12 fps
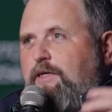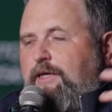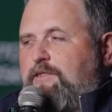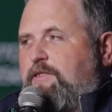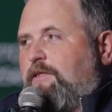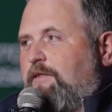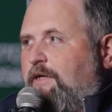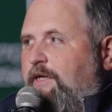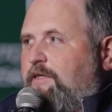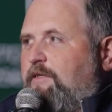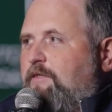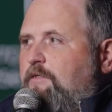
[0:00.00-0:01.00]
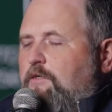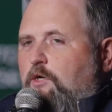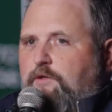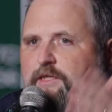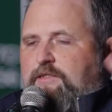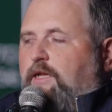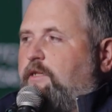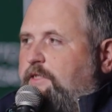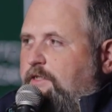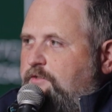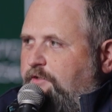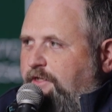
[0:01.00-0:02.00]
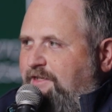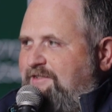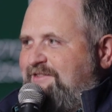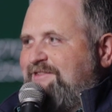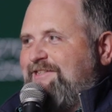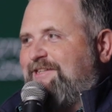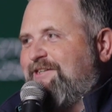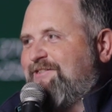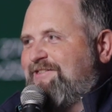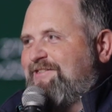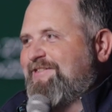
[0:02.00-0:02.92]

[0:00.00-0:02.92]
isn't like, oh, that's an LED screen, you know?